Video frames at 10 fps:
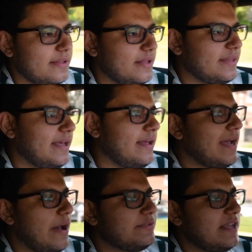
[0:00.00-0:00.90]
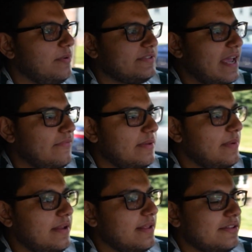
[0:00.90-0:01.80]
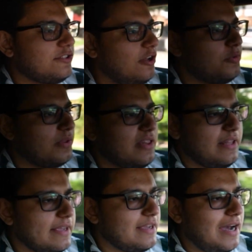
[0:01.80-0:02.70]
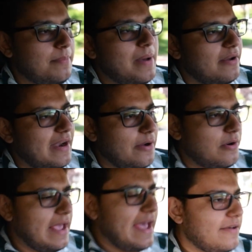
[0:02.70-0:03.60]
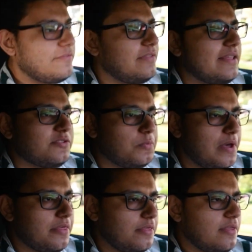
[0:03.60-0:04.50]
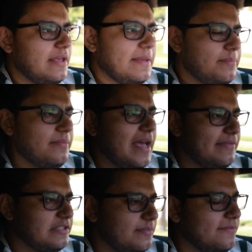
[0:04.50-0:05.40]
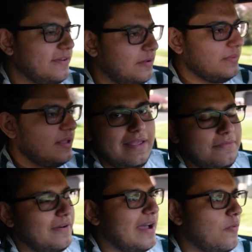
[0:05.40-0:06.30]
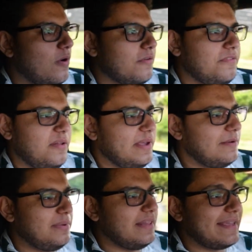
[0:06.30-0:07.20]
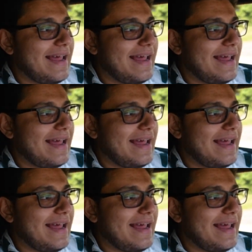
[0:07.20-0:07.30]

like that. I was able to have them installed within like about an hour and a half. That's with it having to be filmed. If I weren't filming, it'd be like an